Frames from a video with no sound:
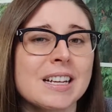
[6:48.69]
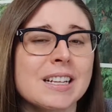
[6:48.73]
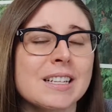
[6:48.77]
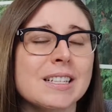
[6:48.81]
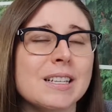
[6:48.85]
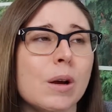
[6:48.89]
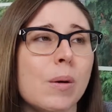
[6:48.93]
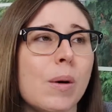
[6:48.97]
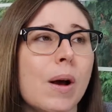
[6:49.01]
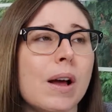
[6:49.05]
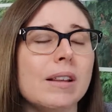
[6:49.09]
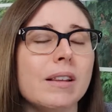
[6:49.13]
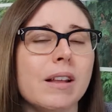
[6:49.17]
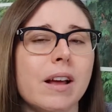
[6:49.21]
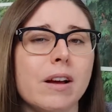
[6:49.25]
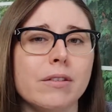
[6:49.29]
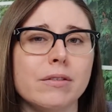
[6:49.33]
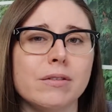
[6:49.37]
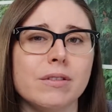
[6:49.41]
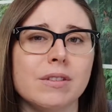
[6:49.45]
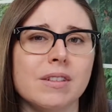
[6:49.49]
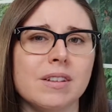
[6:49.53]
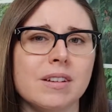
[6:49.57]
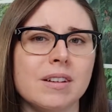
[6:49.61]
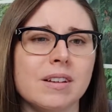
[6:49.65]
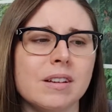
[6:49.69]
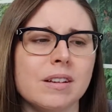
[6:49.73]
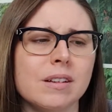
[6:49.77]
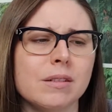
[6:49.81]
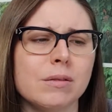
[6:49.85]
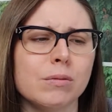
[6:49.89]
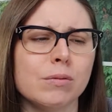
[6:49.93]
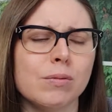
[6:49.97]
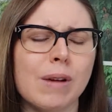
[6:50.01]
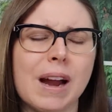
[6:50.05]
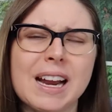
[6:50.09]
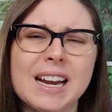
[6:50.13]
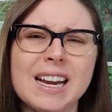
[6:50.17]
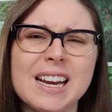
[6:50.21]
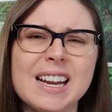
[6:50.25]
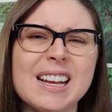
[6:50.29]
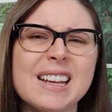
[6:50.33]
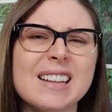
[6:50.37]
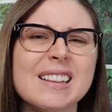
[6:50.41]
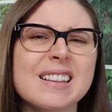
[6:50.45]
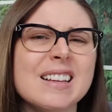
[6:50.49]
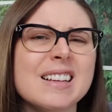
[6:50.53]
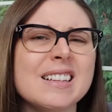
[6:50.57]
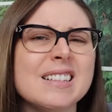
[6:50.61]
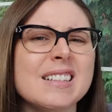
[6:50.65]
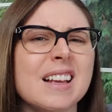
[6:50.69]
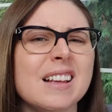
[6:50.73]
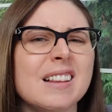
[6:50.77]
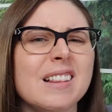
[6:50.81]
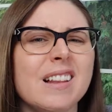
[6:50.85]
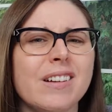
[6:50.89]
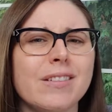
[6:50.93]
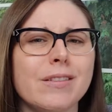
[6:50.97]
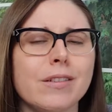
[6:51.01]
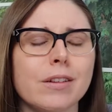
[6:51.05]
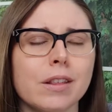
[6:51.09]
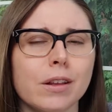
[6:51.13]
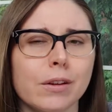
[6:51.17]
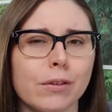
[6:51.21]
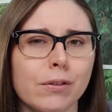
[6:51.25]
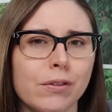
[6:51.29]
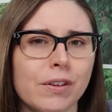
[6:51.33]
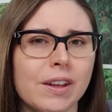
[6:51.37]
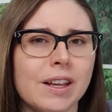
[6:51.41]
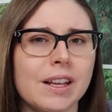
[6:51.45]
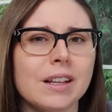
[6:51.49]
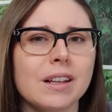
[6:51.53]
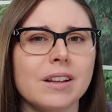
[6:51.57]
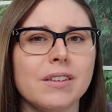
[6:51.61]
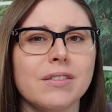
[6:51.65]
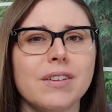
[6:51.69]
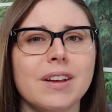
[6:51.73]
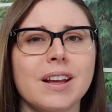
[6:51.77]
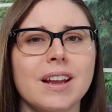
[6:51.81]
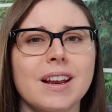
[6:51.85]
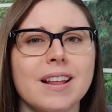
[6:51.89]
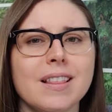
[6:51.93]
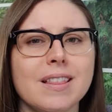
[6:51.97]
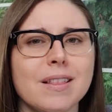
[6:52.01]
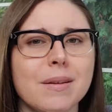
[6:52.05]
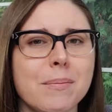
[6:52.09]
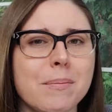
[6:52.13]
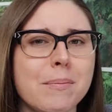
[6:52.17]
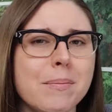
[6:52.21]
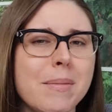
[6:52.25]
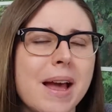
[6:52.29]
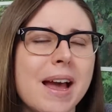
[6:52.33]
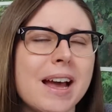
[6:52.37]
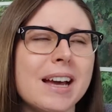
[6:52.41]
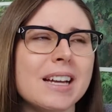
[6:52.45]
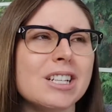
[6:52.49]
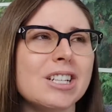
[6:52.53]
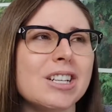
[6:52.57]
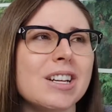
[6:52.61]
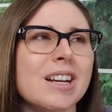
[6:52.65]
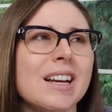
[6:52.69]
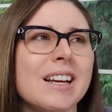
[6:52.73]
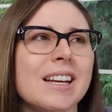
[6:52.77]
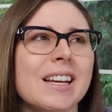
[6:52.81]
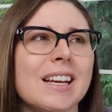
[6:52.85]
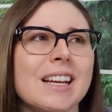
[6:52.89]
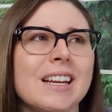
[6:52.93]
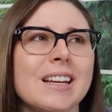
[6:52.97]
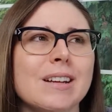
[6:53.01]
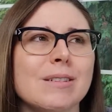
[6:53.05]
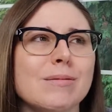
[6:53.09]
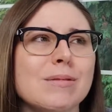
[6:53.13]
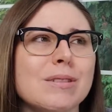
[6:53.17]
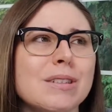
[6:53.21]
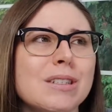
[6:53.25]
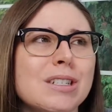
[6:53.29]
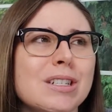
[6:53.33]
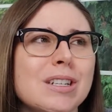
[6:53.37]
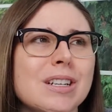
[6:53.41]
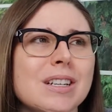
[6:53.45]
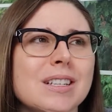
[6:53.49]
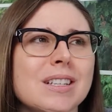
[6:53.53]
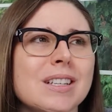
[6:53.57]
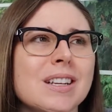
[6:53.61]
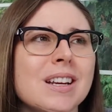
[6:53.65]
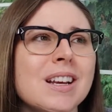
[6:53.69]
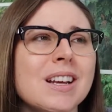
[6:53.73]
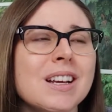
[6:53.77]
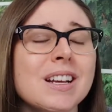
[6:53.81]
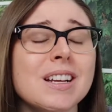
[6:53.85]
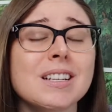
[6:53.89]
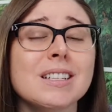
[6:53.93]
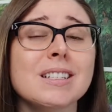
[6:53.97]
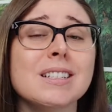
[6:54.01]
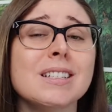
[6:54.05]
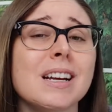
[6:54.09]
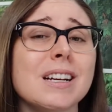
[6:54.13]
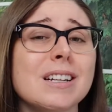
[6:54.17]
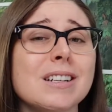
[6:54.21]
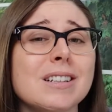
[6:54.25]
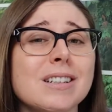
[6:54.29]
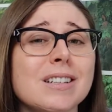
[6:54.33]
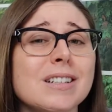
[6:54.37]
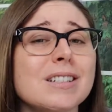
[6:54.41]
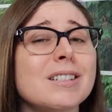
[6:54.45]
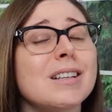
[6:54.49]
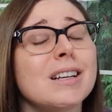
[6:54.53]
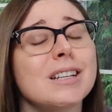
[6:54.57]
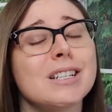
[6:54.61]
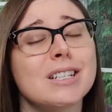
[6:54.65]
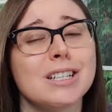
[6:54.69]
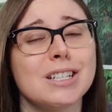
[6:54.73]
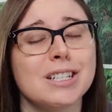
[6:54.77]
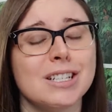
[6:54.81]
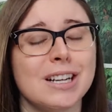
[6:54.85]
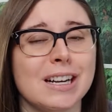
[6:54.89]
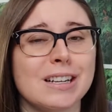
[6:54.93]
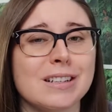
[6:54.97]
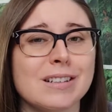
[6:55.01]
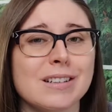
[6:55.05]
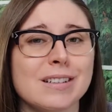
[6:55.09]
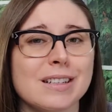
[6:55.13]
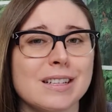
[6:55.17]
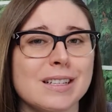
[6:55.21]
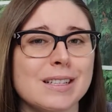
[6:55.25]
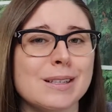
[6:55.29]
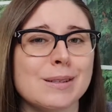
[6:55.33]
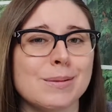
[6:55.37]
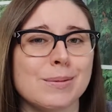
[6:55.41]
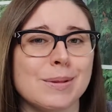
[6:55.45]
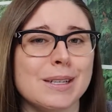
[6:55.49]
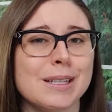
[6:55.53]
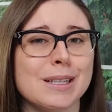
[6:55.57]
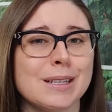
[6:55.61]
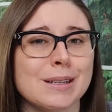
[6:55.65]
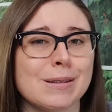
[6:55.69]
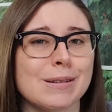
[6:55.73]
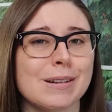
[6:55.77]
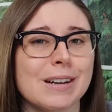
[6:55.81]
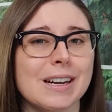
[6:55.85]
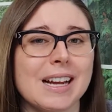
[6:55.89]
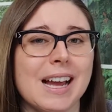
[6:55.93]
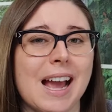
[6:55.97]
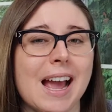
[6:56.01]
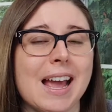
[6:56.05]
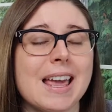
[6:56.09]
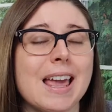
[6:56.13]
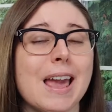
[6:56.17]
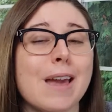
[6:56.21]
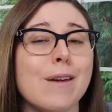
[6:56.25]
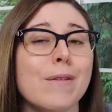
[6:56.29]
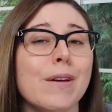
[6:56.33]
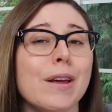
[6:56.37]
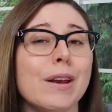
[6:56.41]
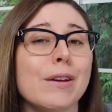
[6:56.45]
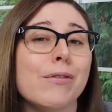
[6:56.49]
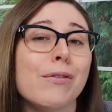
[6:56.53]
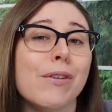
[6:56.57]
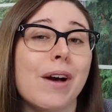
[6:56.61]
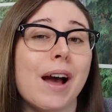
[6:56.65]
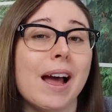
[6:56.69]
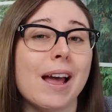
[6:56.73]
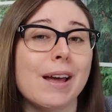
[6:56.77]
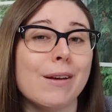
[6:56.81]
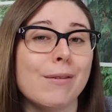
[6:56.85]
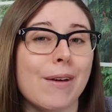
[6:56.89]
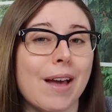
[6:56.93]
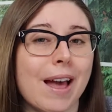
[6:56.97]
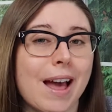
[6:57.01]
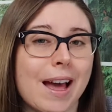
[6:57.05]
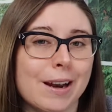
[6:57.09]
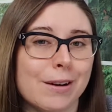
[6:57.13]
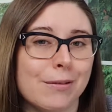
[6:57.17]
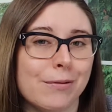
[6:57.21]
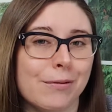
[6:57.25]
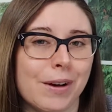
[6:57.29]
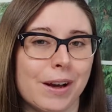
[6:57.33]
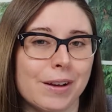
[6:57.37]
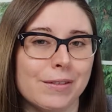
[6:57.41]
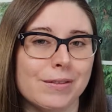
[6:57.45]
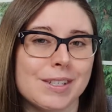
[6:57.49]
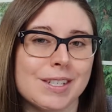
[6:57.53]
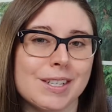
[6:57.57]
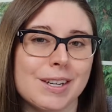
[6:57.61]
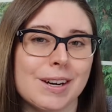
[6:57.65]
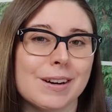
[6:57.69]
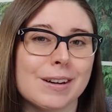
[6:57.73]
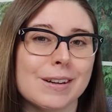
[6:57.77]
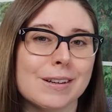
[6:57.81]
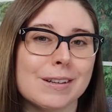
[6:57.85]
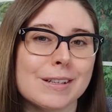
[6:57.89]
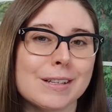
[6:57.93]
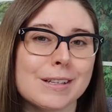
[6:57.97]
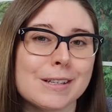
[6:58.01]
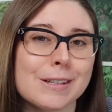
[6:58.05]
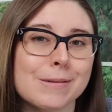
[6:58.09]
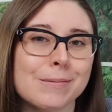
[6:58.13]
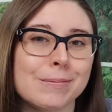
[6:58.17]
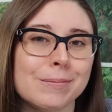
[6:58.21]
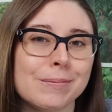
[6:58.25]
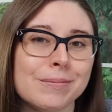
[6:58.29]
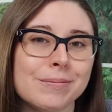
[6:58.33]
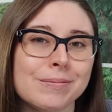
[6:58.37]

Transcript: So I loved the writing in this, I loved the feel of it and the magic, and it was just such such a gentle and sweet story. I gave it five out of five stars.